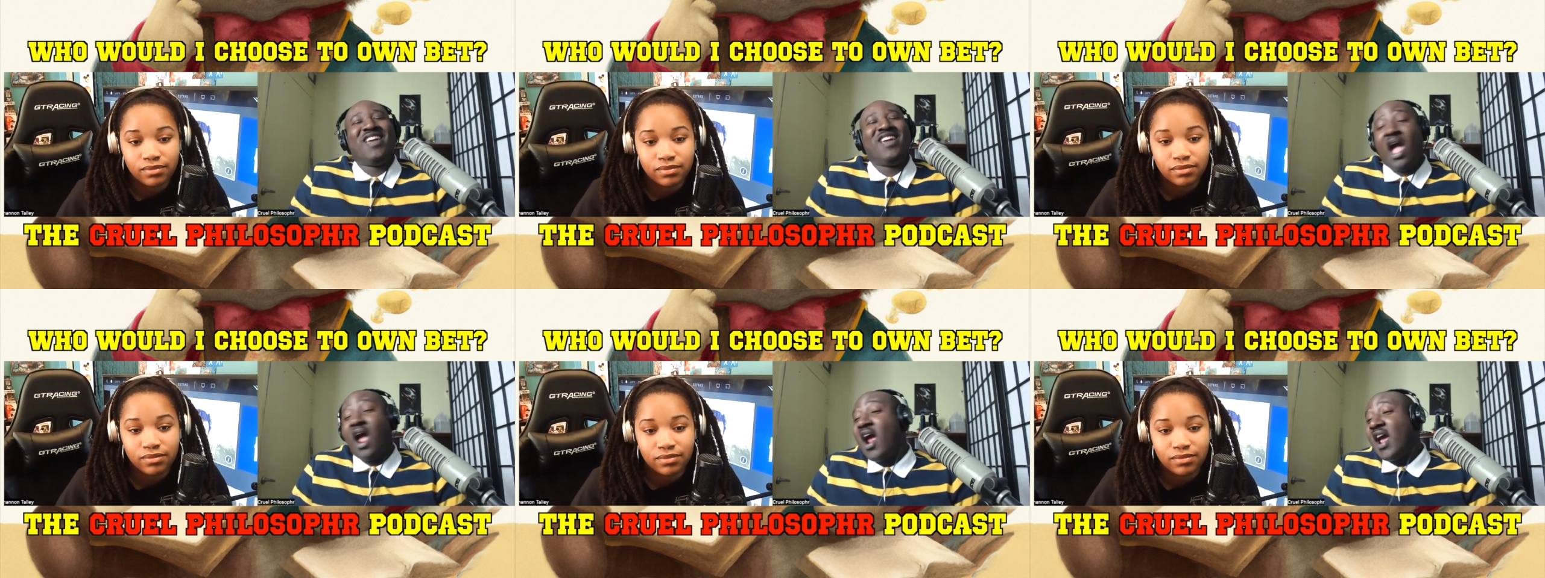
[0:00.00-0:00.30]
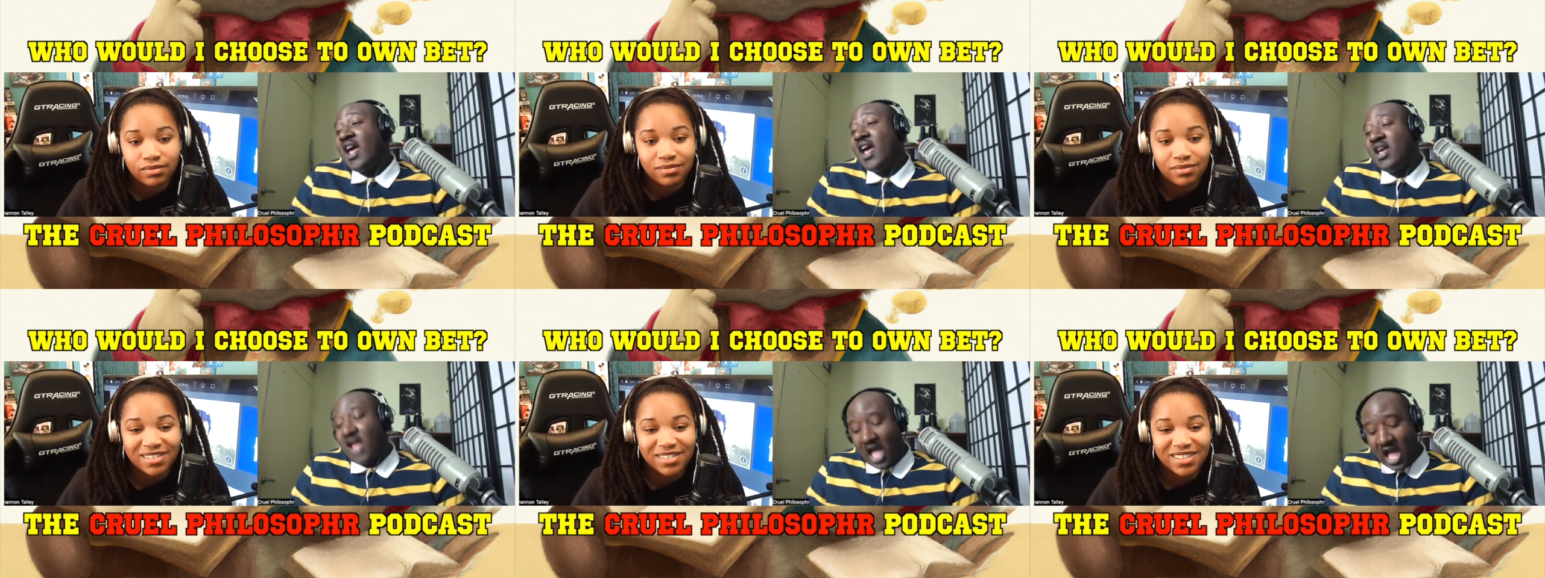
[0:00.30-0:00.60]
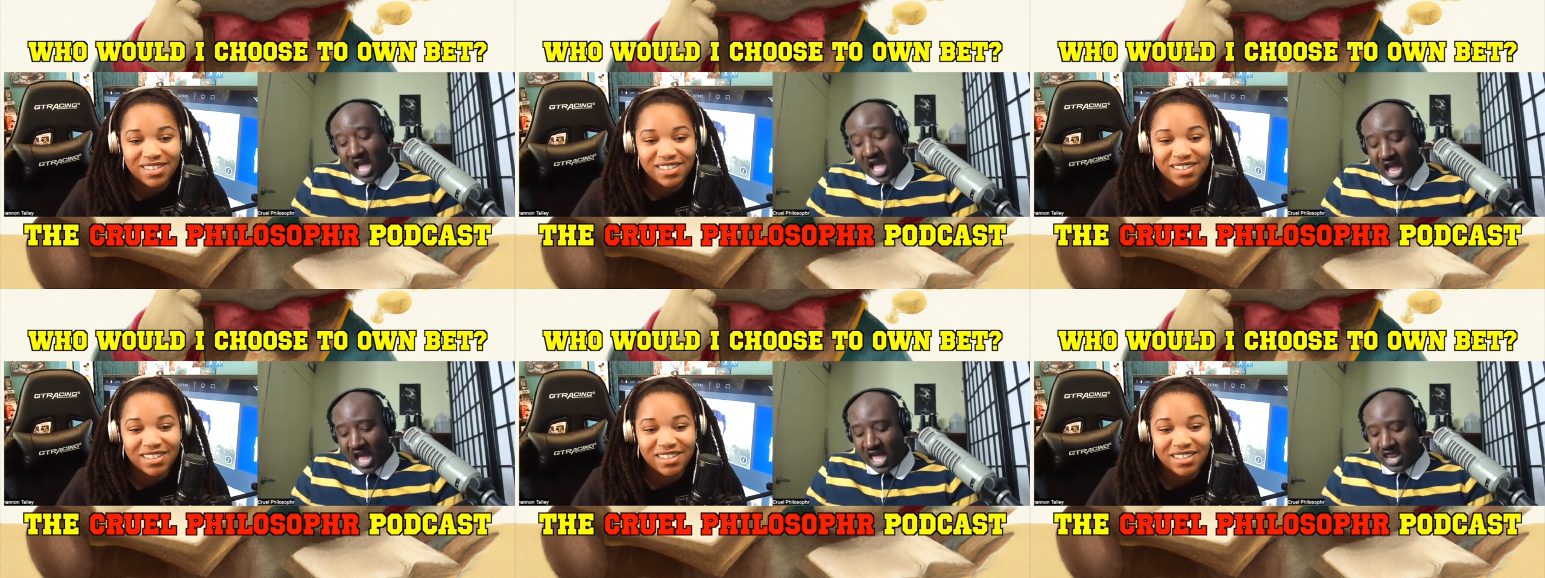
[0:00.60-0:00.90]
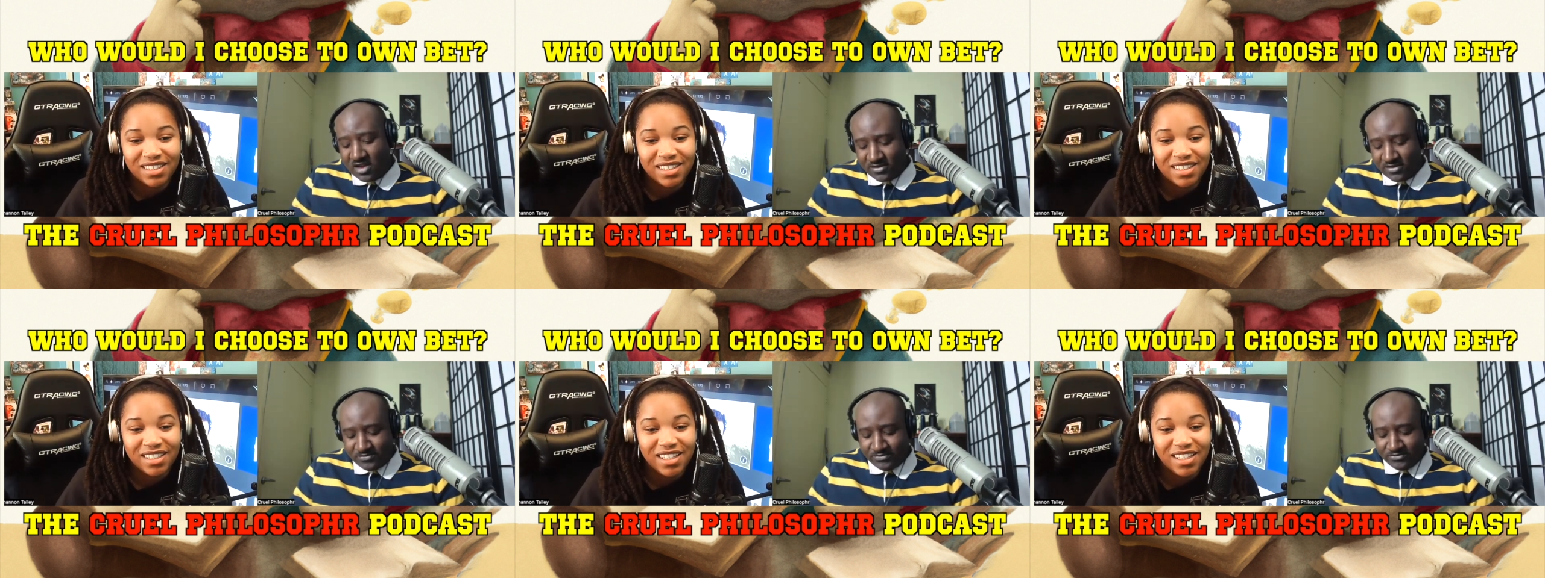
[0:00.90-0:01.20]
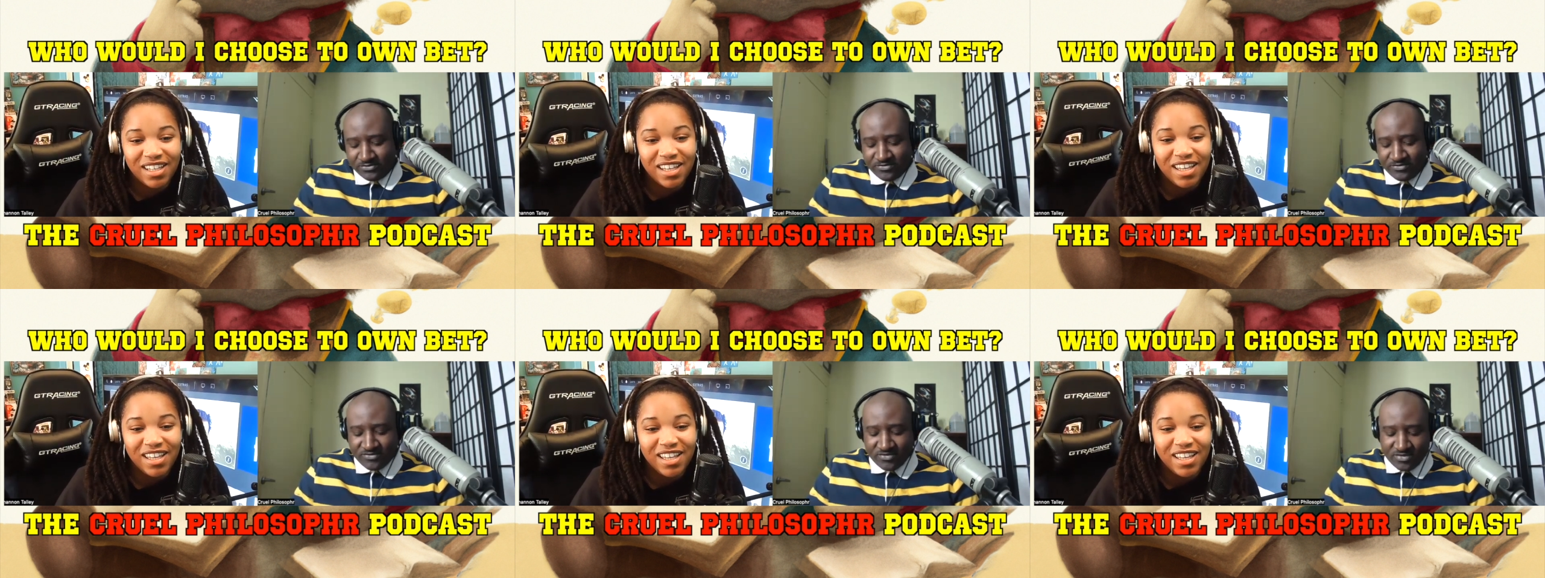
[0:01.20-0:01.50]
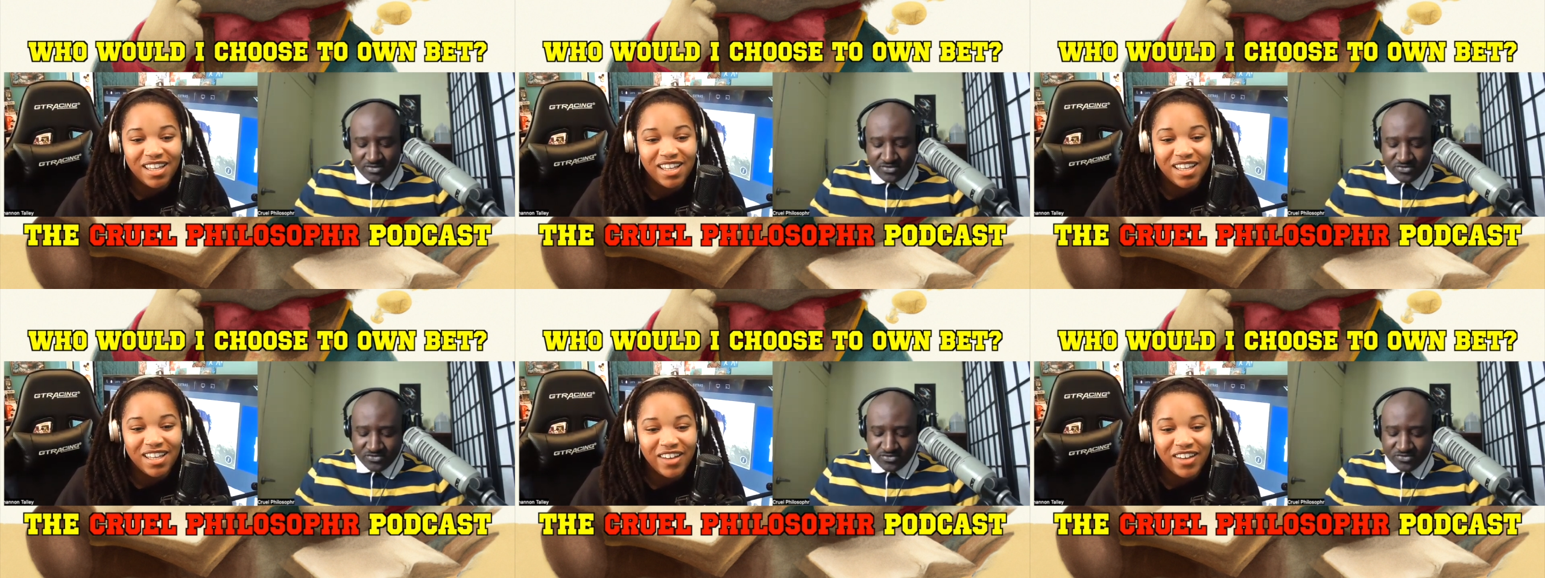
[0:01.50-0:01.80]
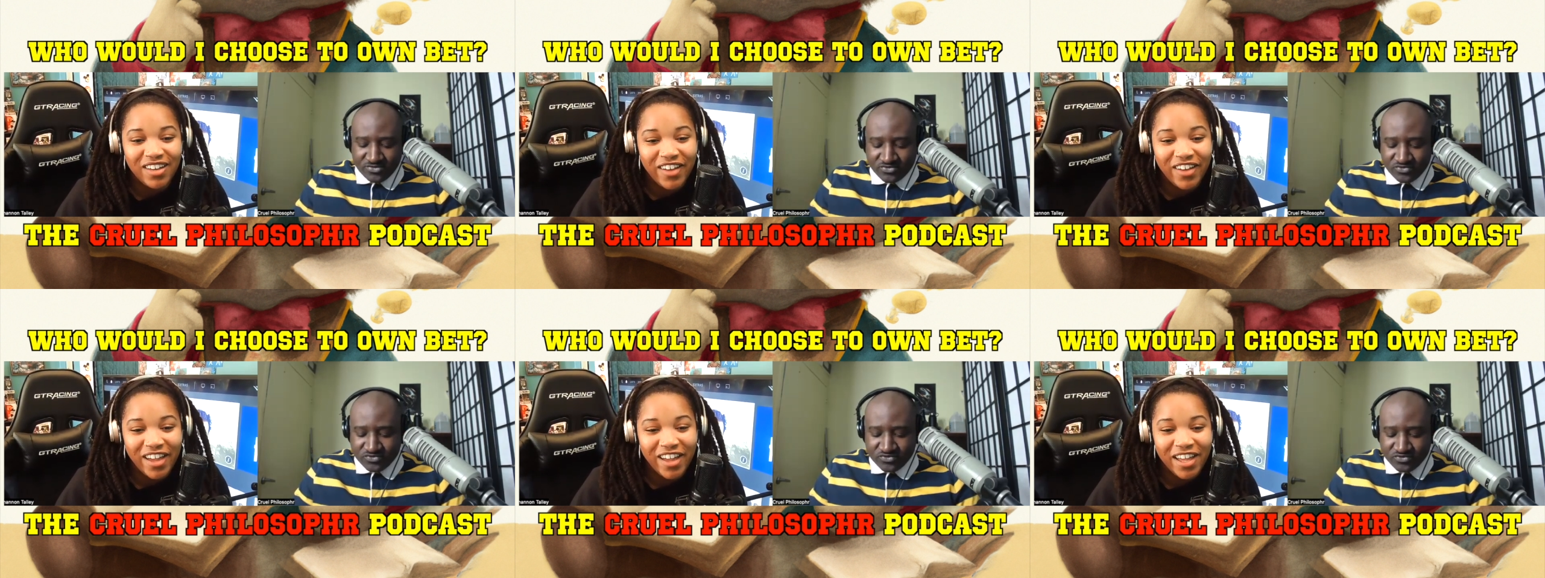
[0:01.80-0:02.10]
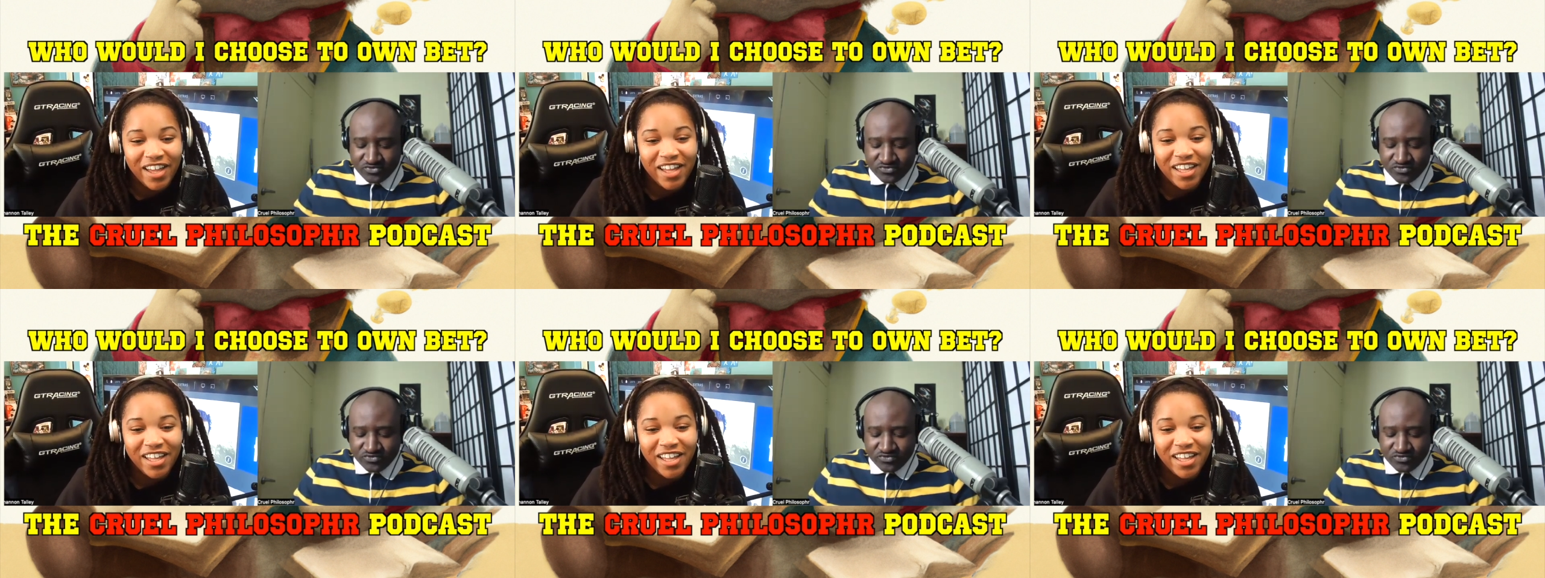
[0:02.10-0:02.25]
Speaker 1: All right, I got it. Okay.